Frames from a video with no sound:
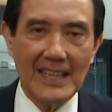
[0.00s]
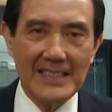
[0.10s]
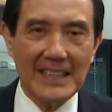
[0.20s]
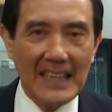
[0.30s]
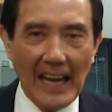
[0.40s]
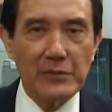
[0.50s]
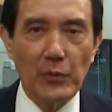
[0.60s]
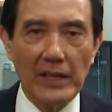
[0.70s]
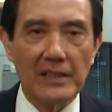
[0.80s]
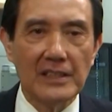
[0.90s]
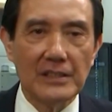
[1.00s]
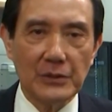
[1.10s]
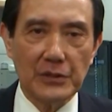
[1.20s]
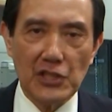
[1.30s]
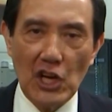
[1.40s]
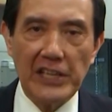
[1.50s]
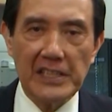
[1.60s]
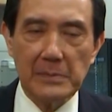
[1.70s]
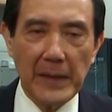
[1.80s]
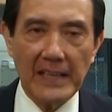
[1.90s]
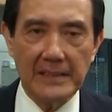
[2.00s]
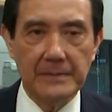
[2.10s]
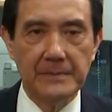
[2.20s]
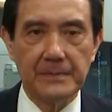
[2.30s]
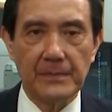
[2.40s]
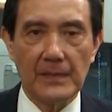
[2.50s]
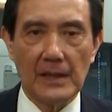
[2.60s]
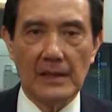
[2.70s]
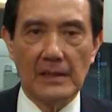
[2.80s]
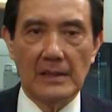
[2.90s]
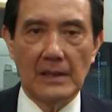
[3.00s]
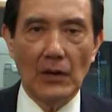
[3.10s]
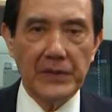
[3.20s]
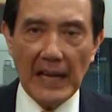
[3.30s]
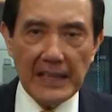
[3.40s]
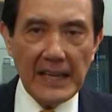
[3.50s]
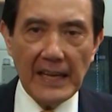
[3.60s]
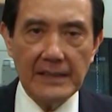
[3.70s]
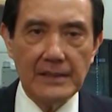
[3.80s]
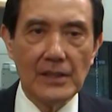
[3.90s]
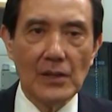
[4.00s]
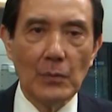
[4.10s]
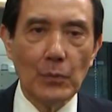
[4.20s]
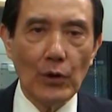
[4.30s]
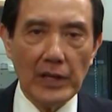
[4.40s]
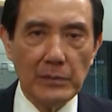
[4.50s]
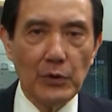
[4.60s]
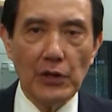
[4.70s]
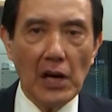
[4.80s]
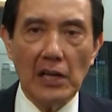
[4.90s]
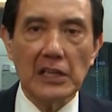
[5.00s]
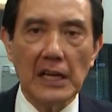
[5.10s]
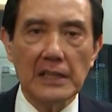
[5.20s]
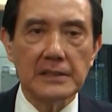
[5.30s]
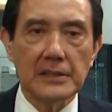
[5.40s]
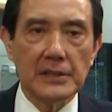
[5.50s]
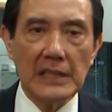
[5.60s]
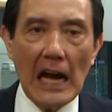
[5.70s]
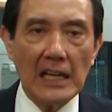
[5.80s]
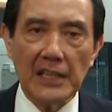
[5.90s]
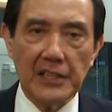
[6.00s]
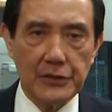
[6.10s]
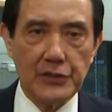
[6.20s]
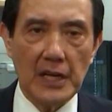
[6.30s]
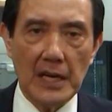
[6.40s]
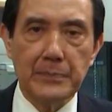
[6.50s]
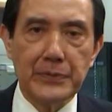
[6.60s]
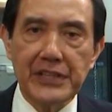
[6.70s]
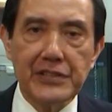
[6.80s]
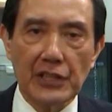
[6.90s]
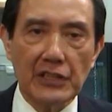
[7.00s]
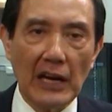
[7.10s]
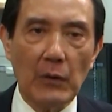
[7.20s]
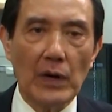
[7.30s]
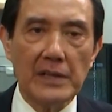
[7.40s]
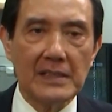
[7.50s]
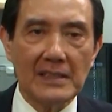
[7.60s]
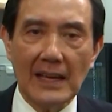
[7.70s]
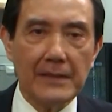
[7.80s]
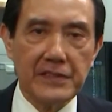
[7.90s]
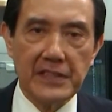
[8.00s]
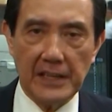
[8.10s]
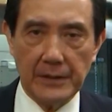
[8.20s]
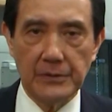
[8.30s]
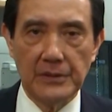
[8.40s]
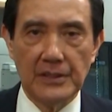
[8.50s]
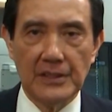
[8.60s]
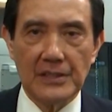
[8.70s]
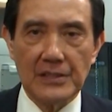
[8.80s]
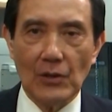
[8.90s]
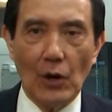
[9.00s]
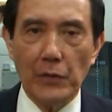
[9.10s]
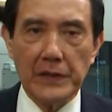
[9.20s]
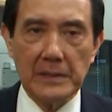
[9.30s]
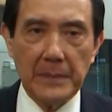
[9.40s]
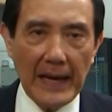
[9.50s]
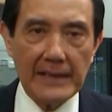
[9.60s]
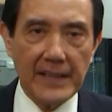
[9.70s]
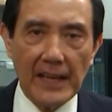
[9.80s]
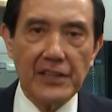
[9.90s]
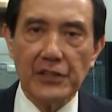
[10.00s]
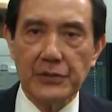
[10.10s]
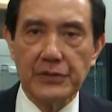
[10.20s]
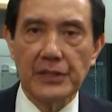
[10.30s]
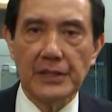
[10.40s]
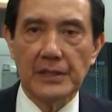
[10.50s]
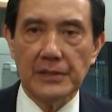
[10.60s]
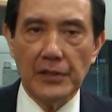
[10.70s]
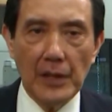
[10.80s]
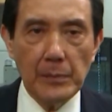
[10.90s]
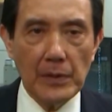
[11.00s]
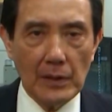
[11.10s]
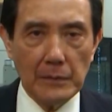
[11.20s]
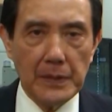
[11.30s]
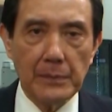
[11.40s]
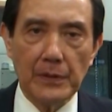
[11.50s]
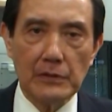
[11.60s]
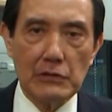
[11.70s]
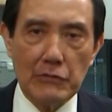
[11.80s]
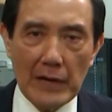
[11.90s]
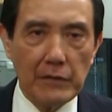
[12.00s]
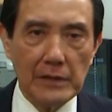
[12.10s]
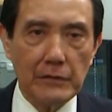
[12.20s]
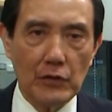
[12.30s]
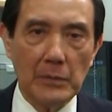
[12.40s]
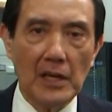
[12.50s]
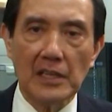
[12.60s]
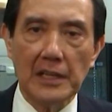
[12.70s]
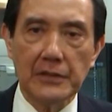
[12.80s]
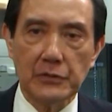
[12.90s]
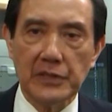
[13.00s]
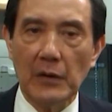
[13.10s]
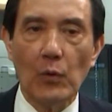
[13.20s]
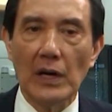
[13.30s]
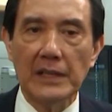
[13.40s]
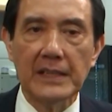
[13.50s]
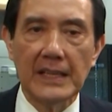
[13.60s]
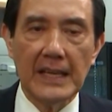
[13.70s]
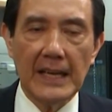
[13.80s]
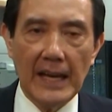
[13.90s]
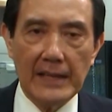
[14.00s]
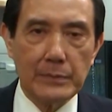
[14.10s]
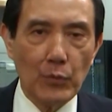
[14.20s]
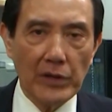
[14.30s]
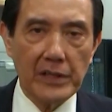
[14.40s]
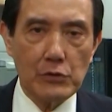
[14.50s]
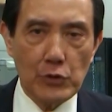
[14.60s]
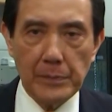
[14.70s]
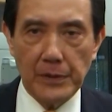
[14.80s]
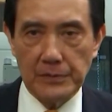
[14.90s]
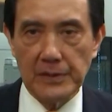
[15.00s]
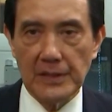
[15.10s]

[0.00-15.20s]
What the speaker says: as a gateway to the Chinese mainland. On the other hand, more and more Hong Kongers appreciate Taiwan's lifestyle. So over the past 8 years, the number of people traveling from Hong Kong to Taiwan has more than tripled,